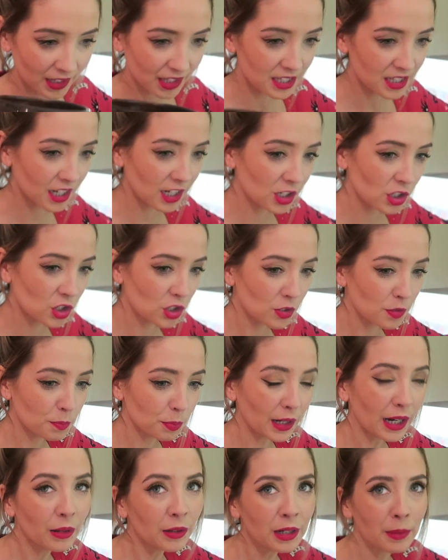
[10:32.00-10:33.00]
It's like
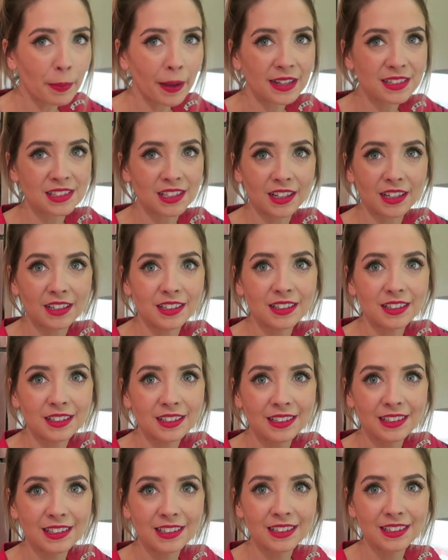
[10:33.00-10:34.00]
brownie batter.
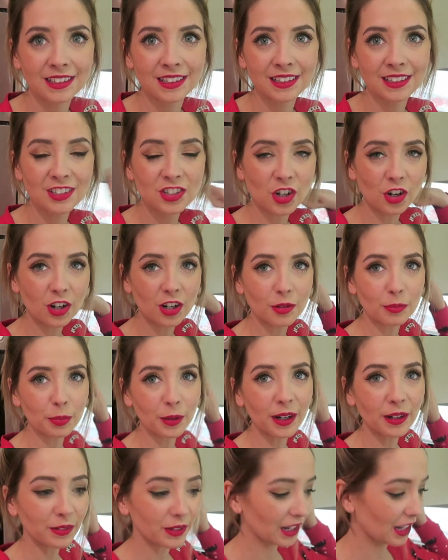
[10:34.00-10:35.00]
Chocolate
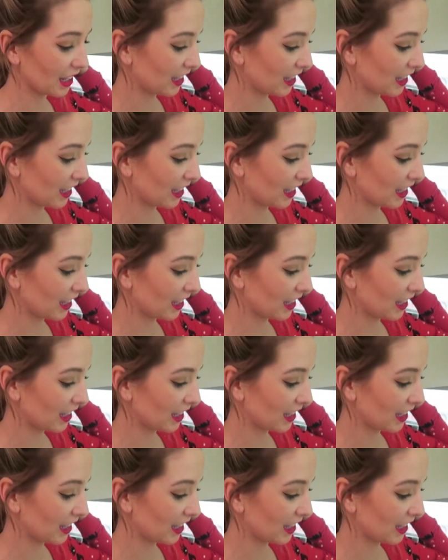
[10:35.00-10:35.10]
brownie.